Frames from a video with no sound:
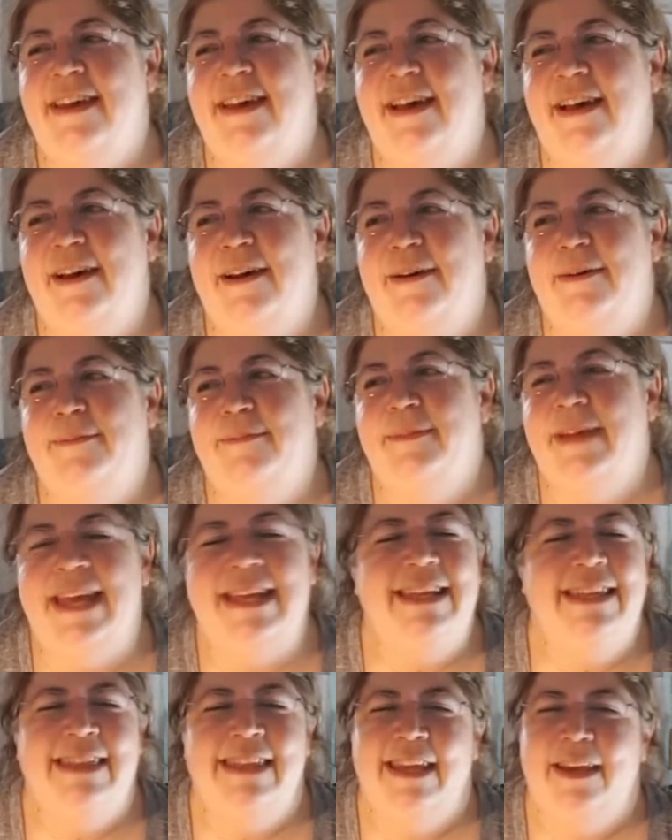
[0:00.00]
I
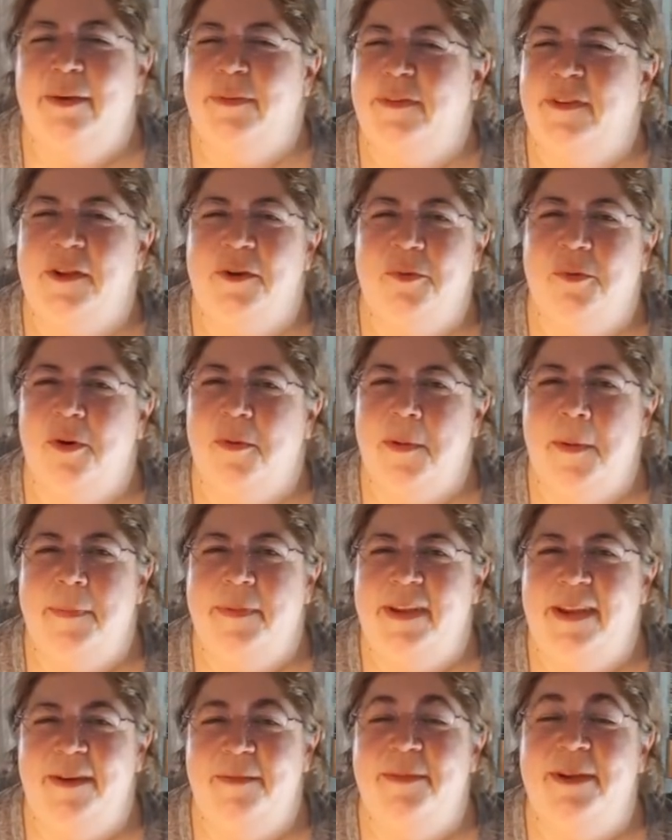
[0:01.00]
didn't think I was going to warm
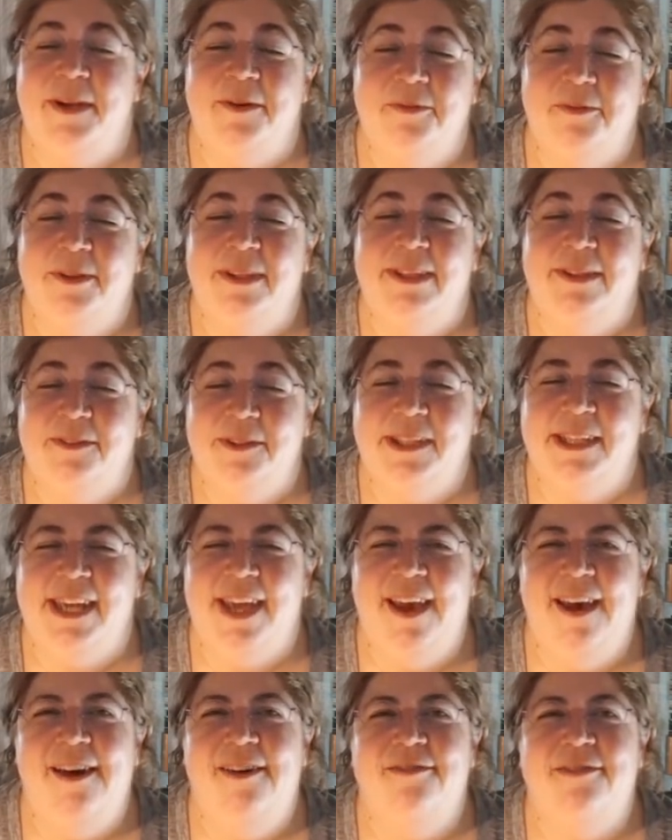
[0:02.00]
up to him, but I really, really
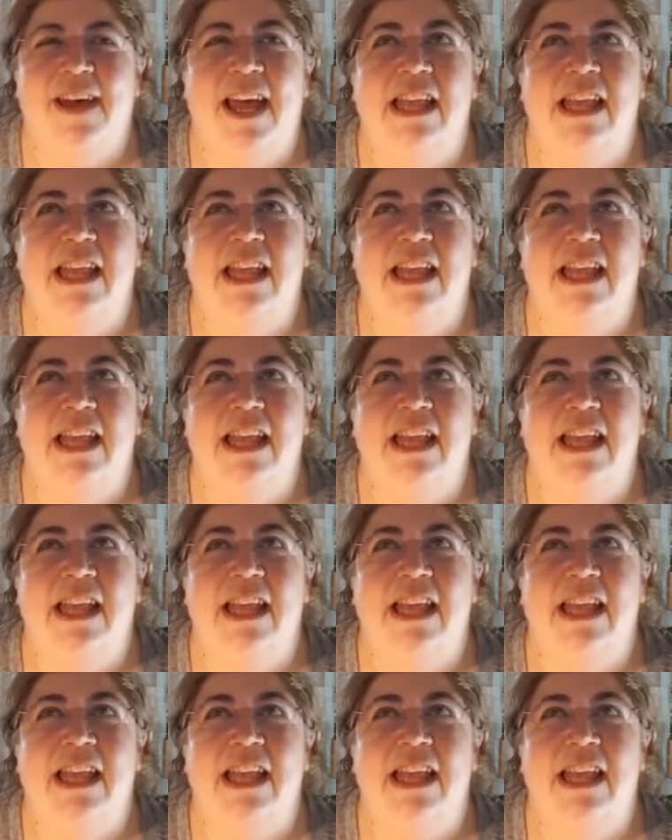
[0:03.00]
have.